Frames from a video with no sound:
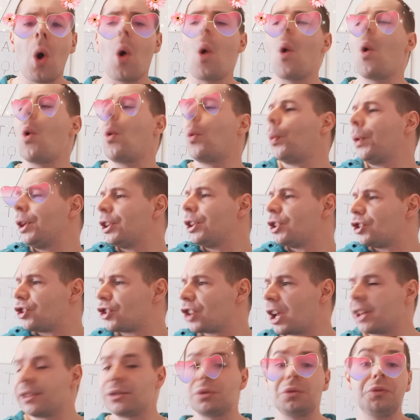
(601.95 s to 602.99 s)
Or which
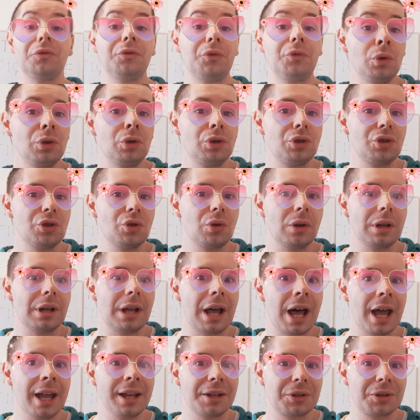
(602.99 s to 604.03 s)
gesture would you
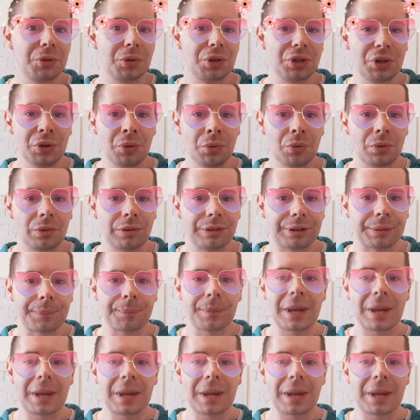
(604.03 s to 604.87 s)
like to use?